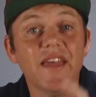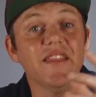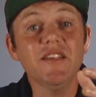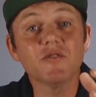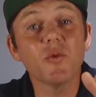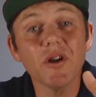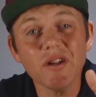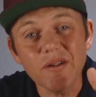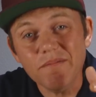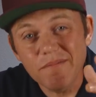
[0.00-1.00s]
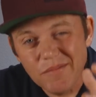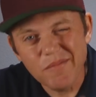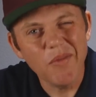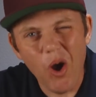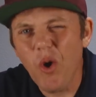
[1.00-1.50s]
And these work
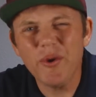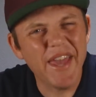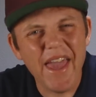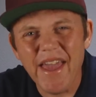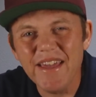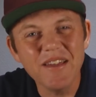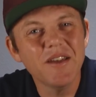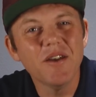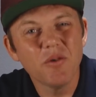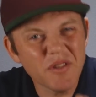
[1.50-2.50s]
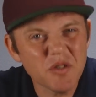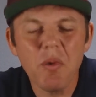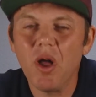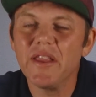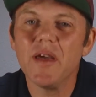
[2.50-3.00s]
okay with
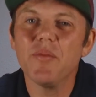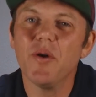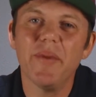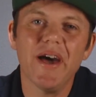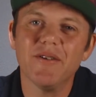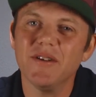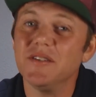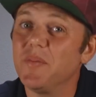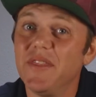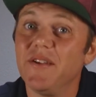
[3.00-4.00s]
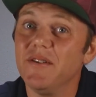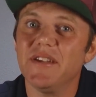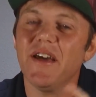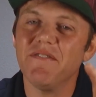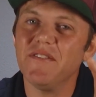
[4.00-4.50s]
small LiPo batteries, but they're
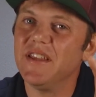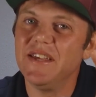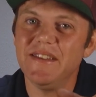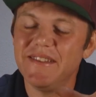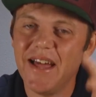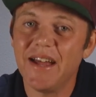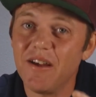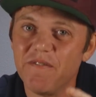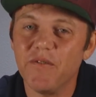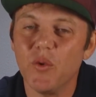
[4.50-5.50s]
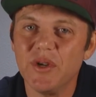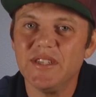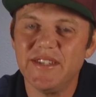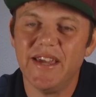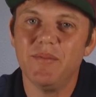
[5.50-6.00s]
definitely not a full
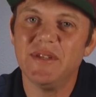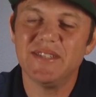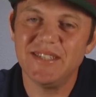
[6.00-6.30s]
containment